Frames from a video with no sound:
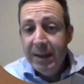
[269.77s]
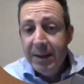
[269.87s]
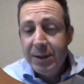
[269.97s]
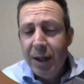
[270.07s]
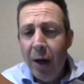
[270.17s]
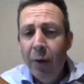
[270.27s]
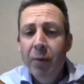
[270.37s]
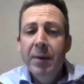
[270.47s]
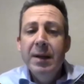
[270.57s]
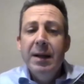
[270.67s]
So
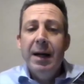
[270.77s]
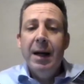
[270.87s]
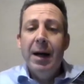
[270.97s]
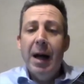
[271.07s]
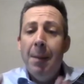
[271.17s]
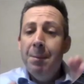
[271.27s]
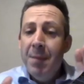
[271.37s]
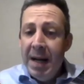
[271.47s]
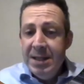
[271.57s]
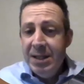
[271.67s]

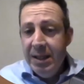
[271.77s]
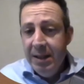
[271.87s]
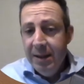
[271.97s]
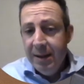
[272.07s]
amazing